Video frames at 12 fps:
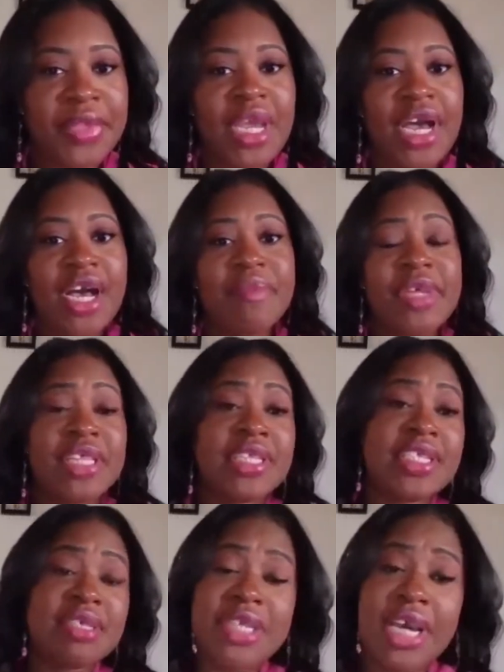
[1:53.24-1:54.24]
And then
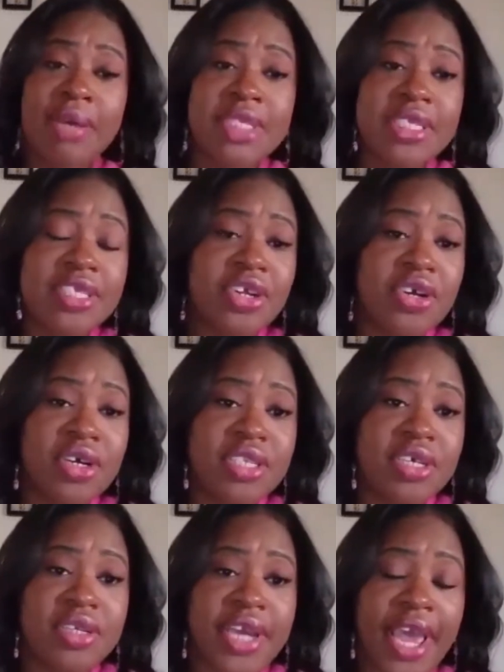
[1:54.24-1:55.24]
sometimes it's, you know,
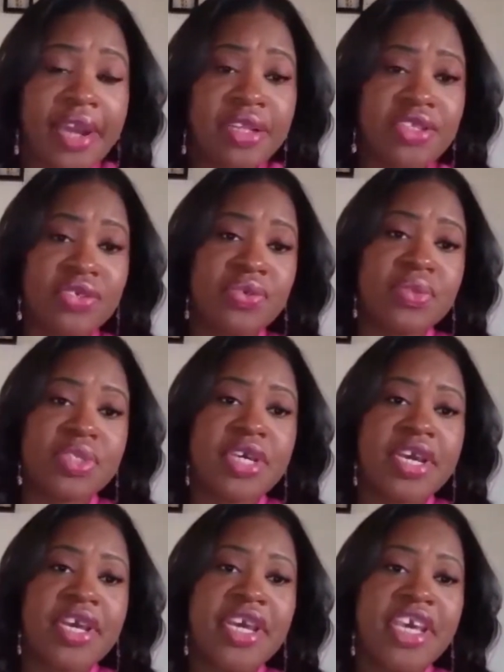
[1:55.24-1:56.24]
adult attitudes.
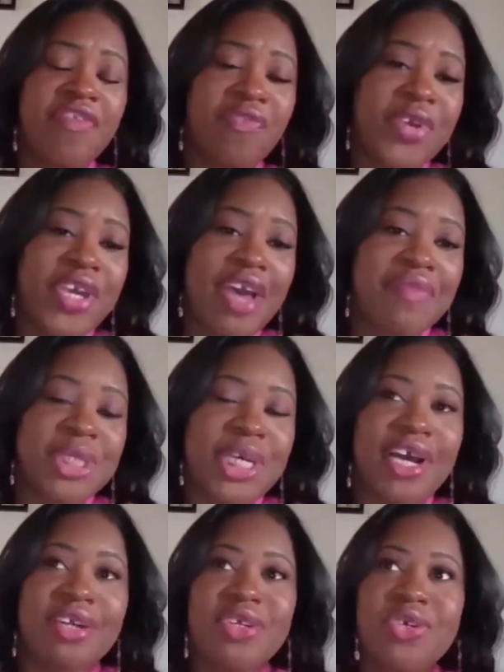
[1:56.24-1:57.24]
If we have a
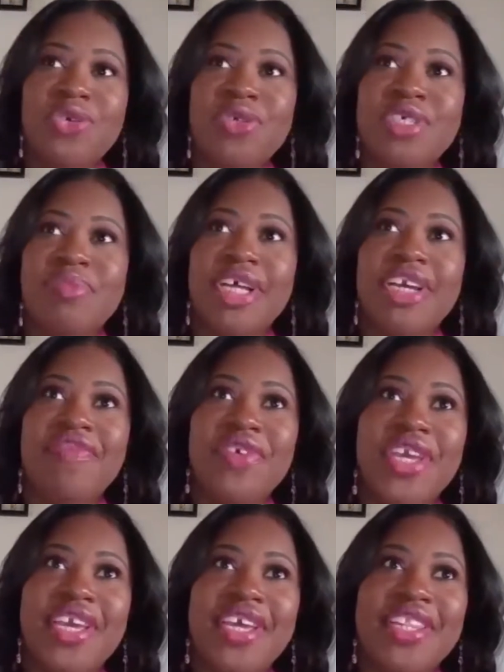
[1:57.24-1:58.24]
child who's a playful
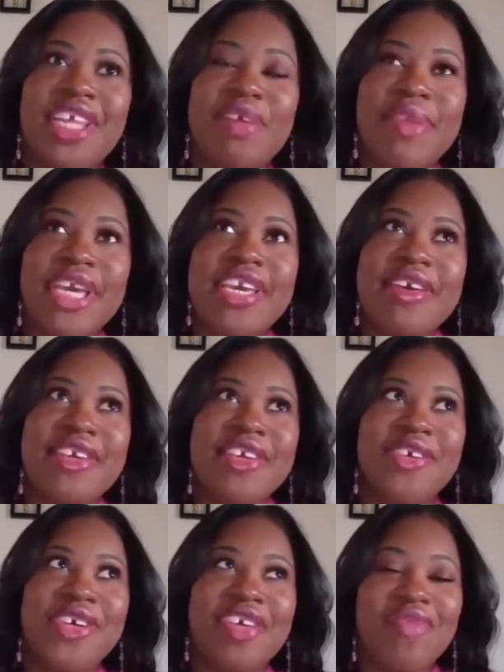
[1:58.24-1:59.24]
kid and they may, you
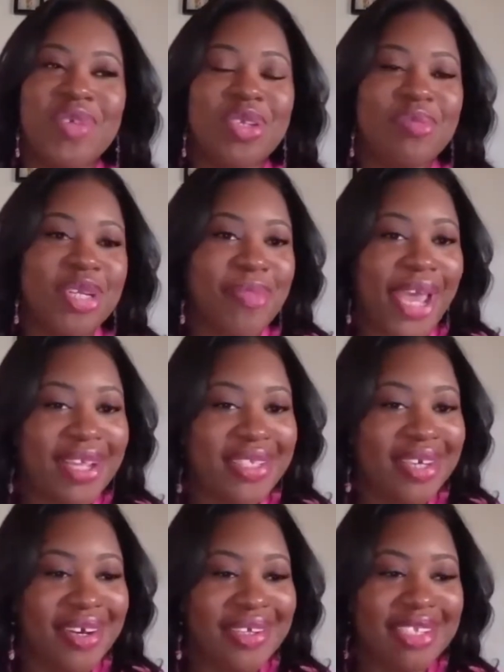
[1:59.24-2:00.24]
know, give you a little bit of back
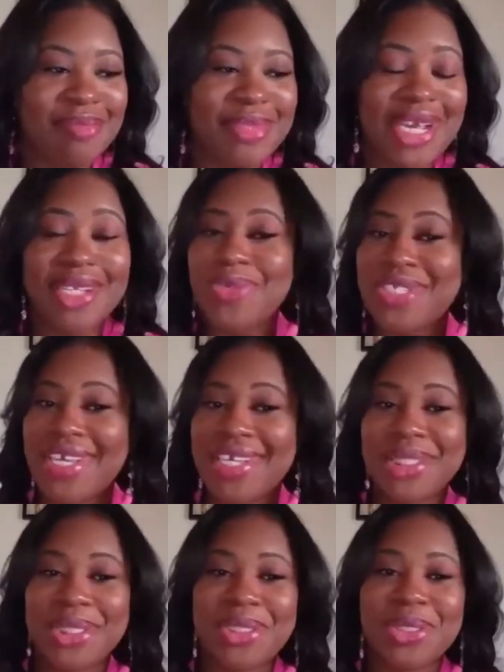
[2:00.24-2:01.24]
talk, sometimes we
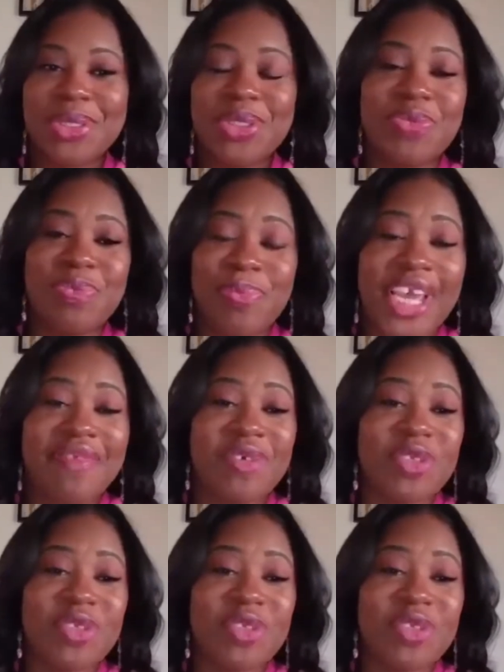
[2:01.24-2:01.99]
take children's behaviors